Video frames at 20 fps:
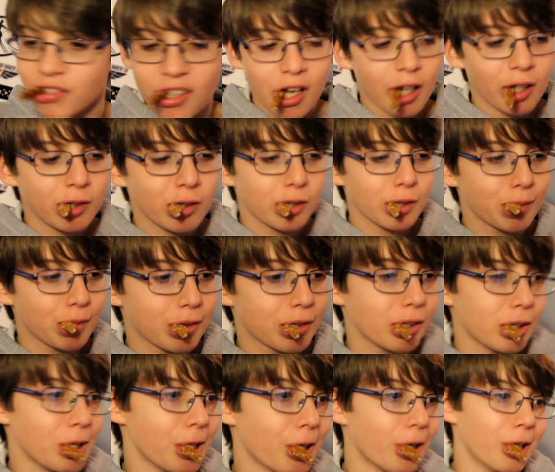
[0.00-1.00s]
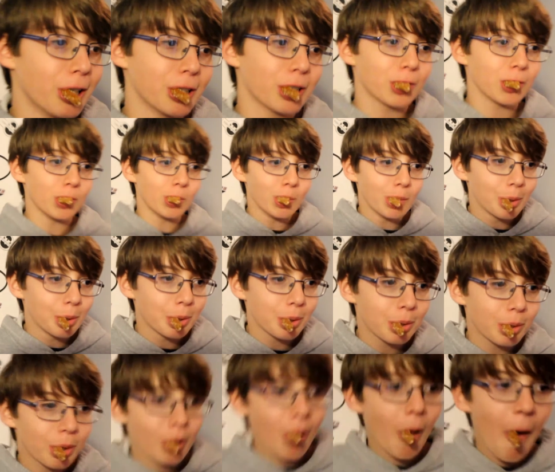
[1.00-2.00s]
I don't even see the console. Come on.
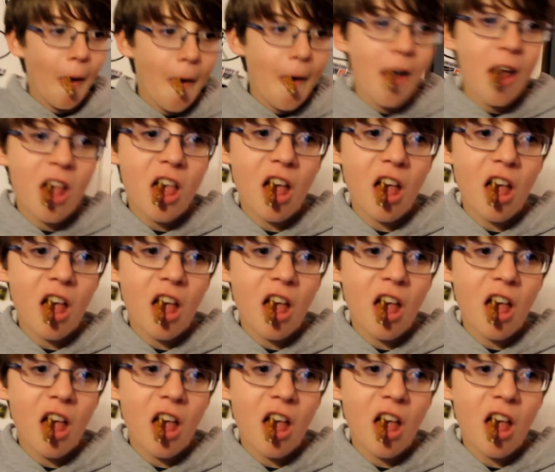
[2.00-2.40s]
Come on